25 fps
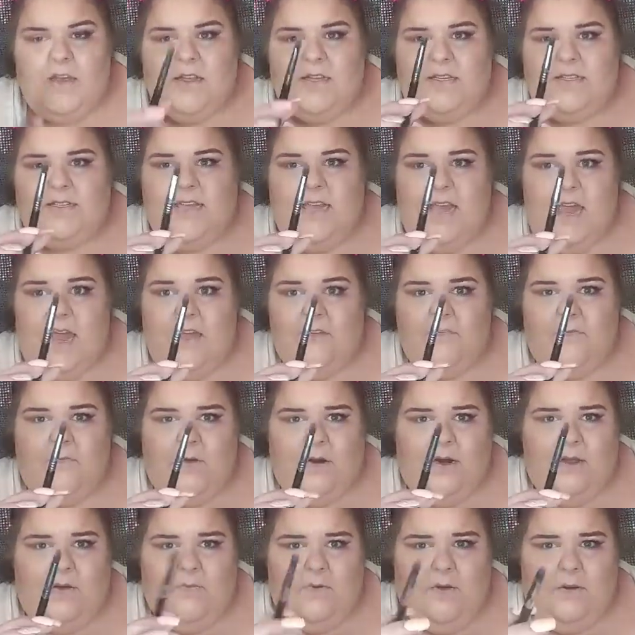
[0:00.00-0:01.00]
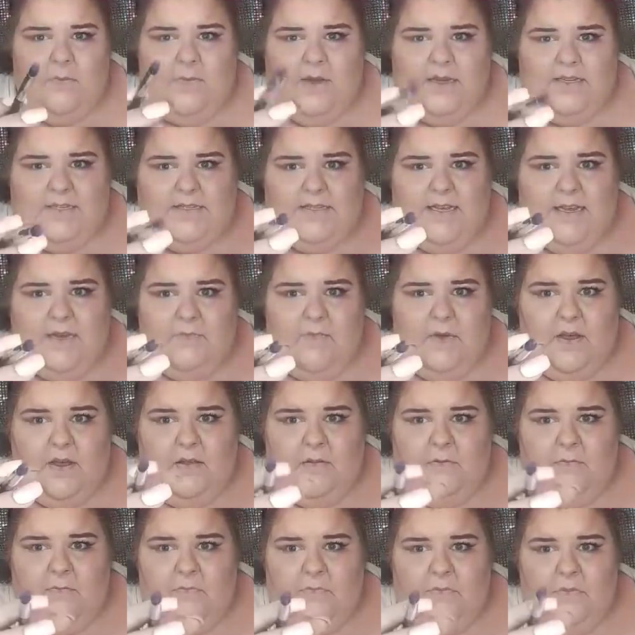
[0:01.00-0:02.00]
This is an E41 by
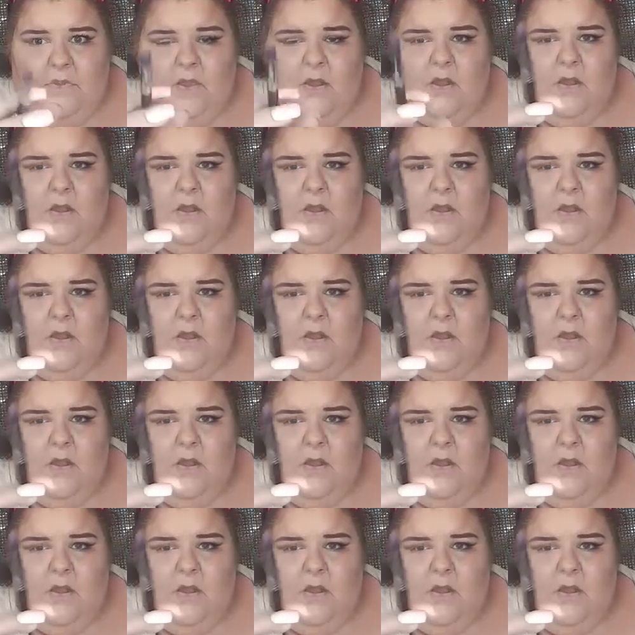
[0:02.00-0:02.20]
Sigma.